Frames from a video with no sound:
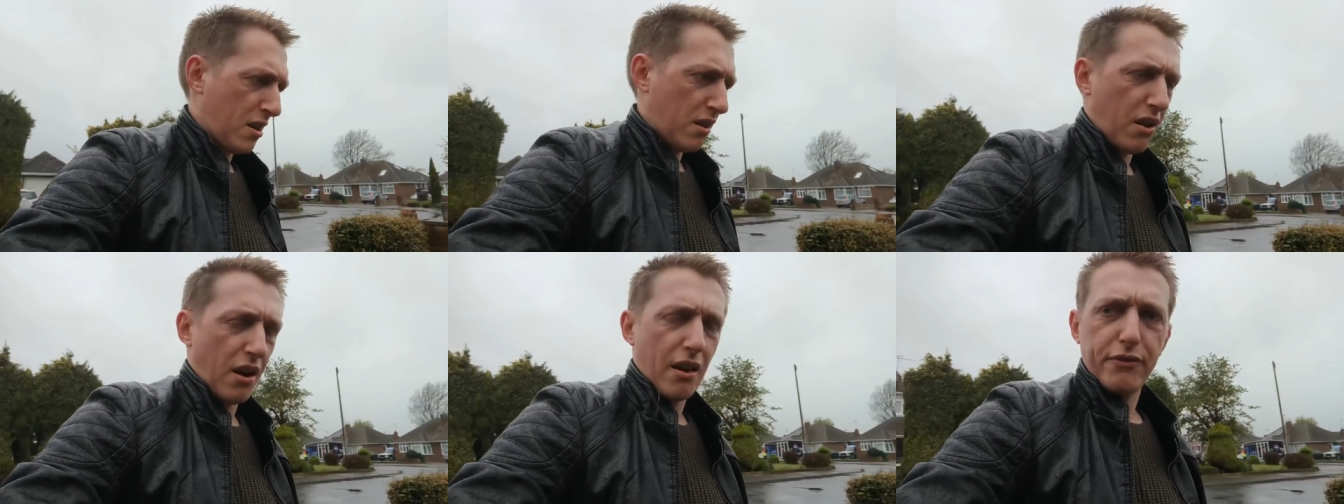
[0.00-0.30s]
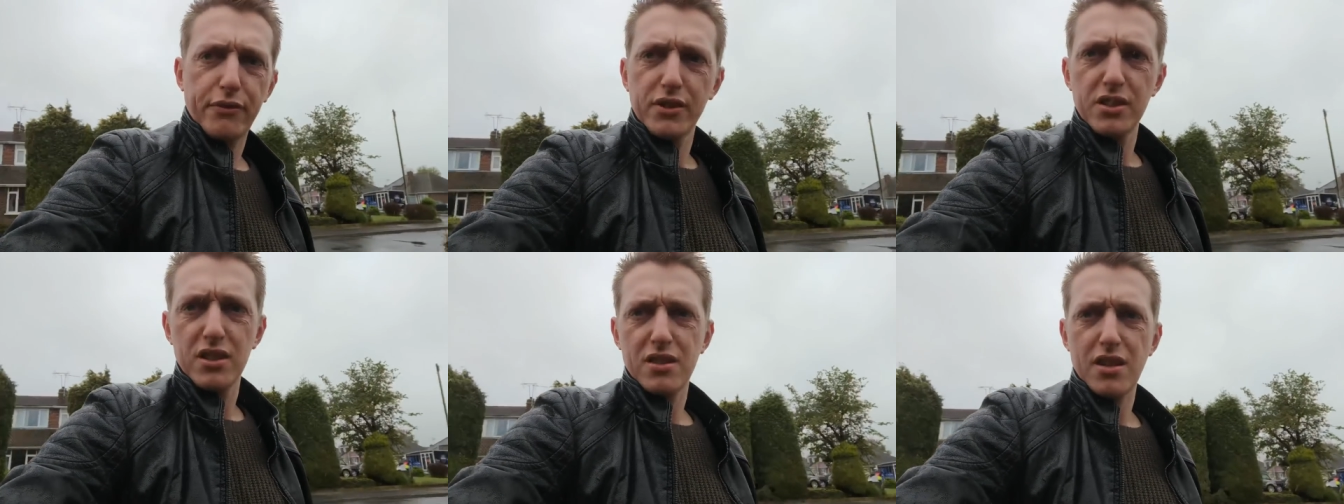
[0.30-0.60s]

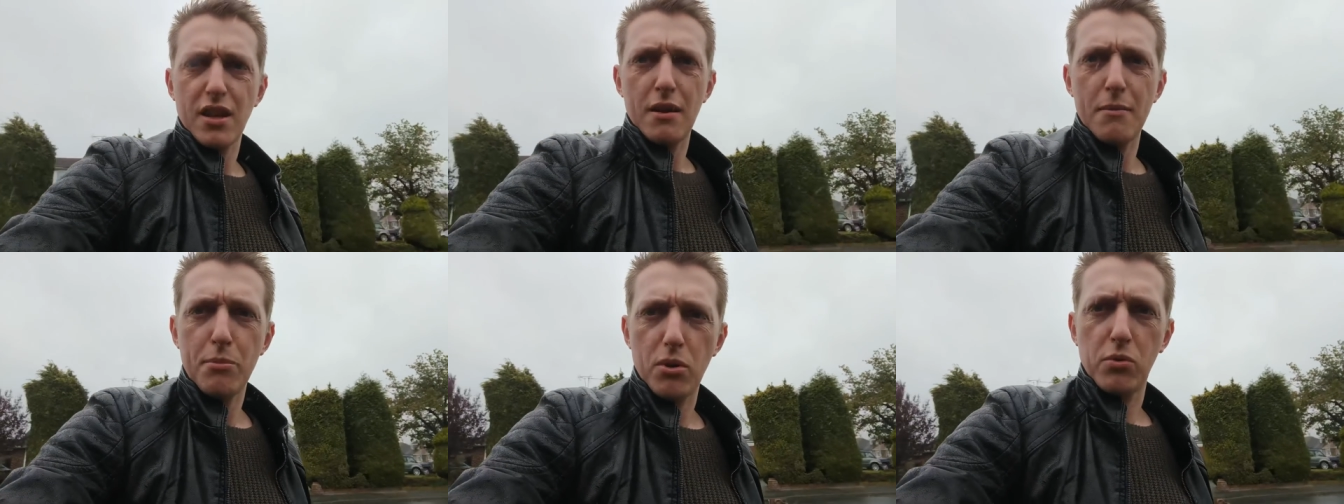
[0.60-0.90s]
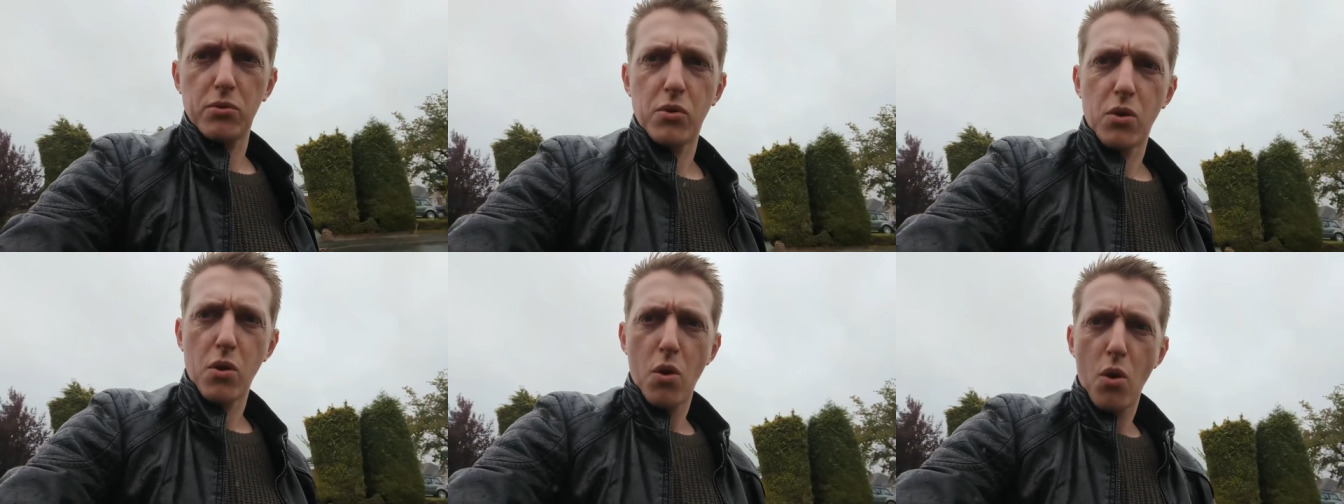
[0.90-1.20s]
life in
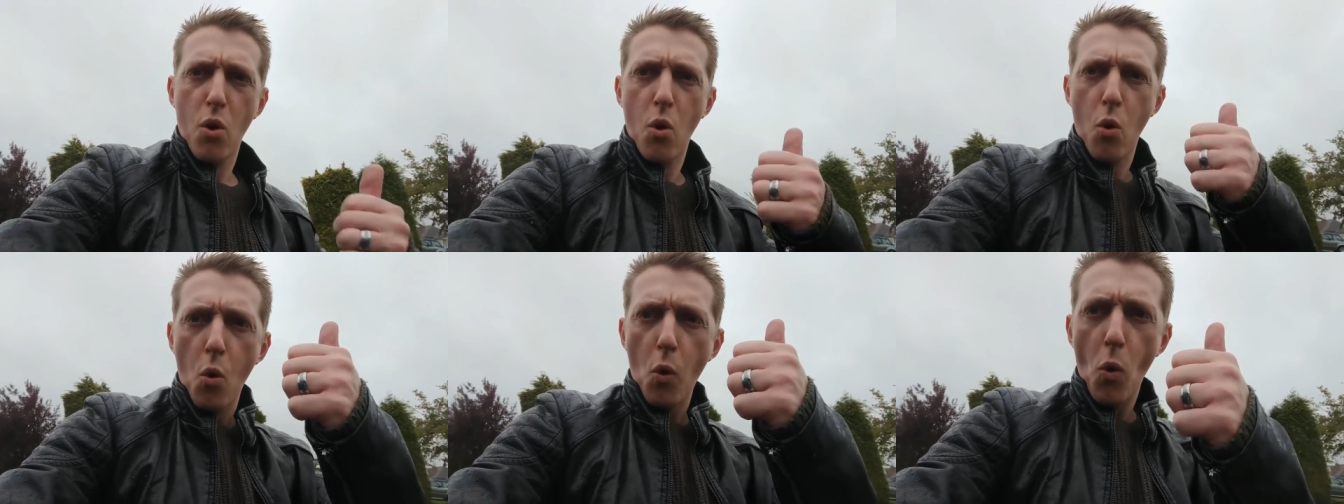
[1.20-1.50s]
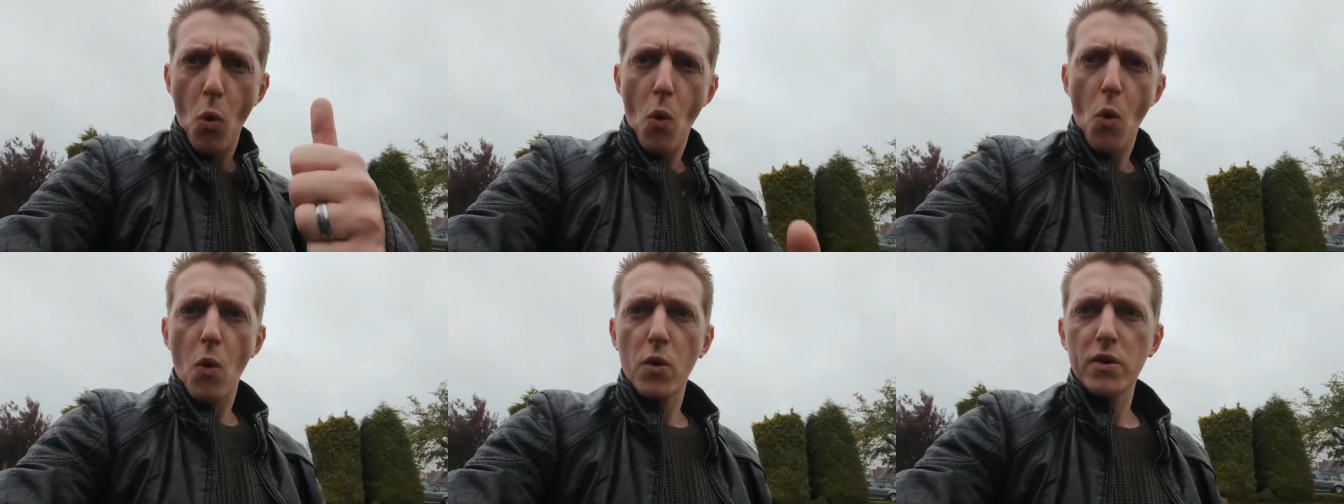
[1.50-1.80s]
Sittingbourne.
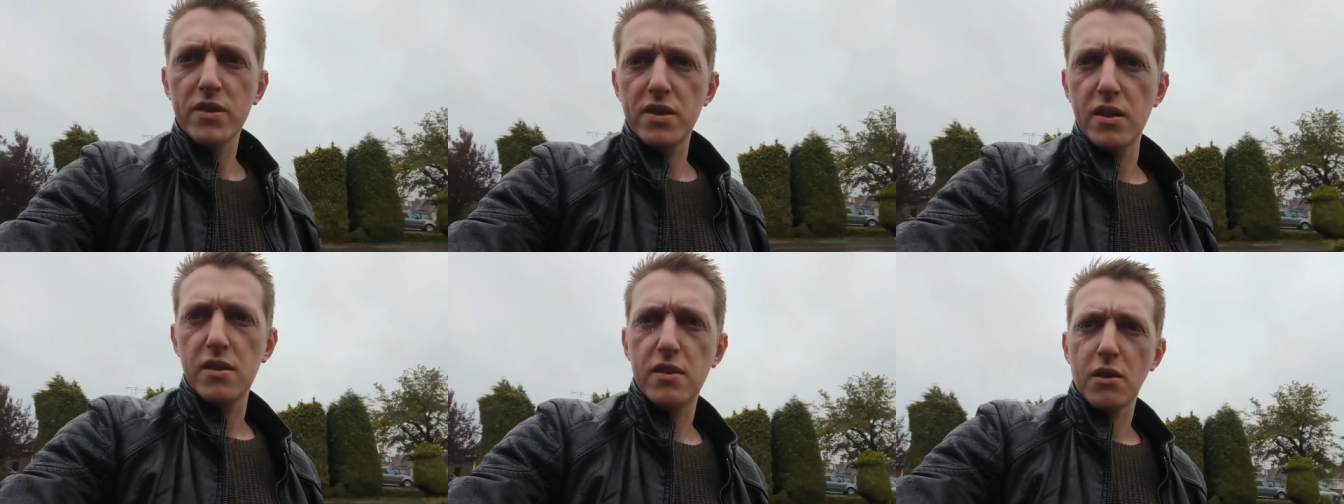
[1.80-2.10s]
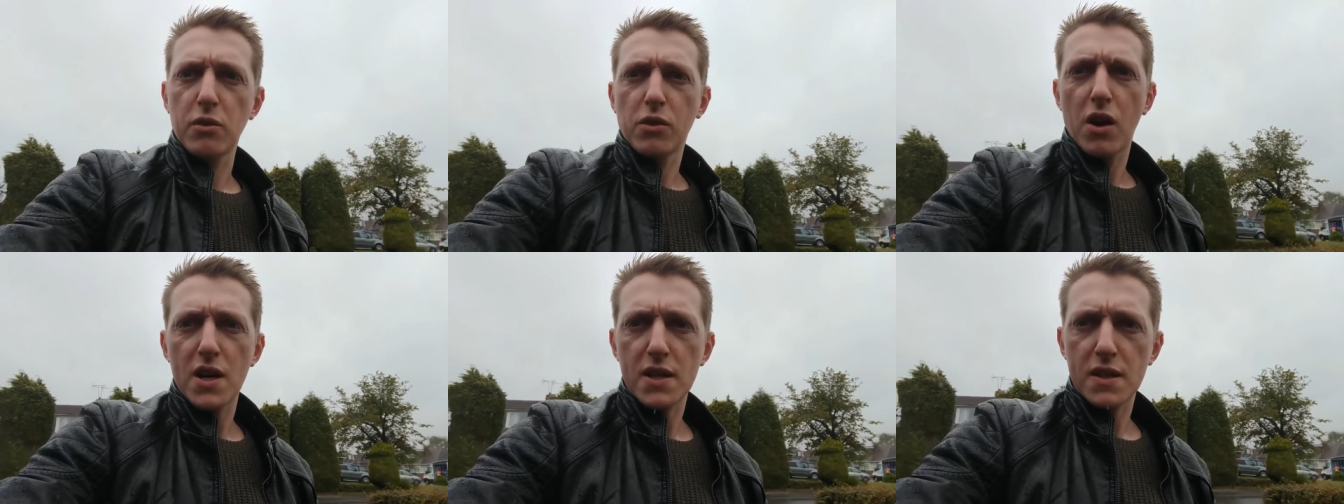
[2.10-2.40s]
See you
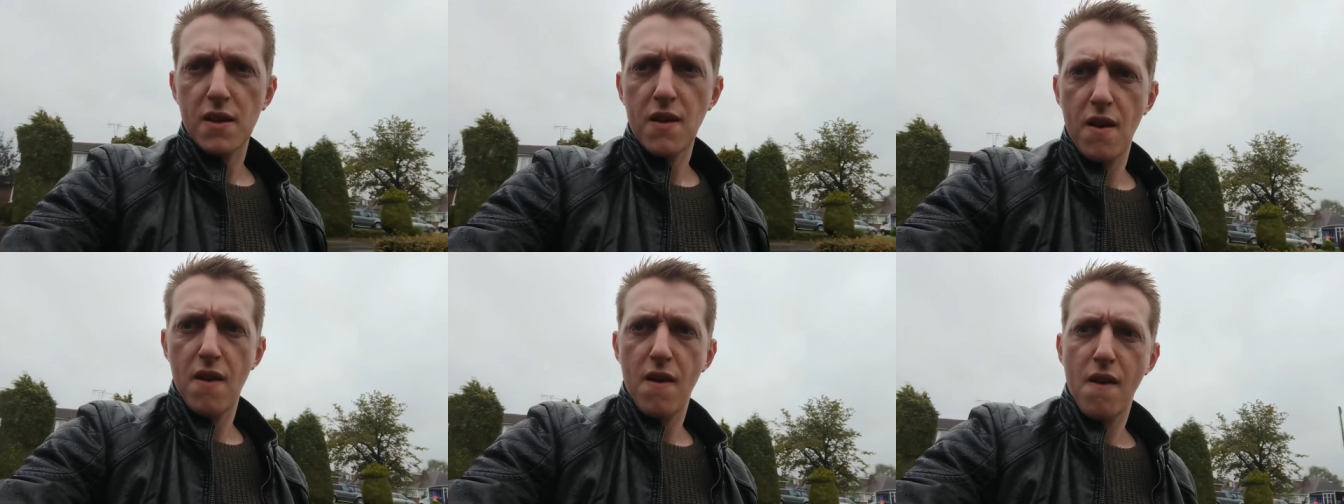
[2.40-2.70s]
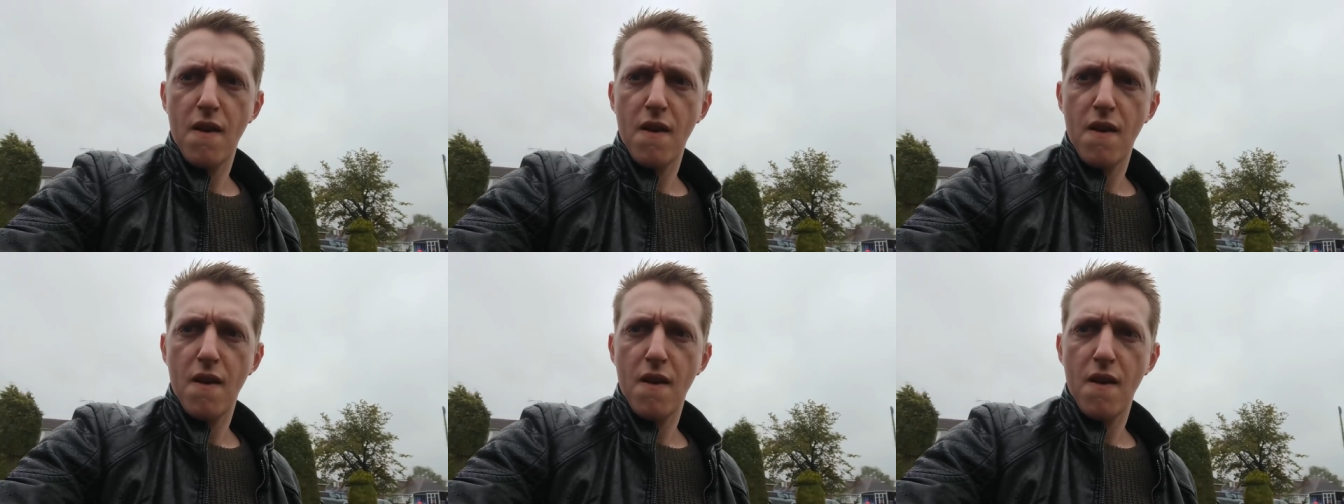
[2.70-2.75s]
soon, guys.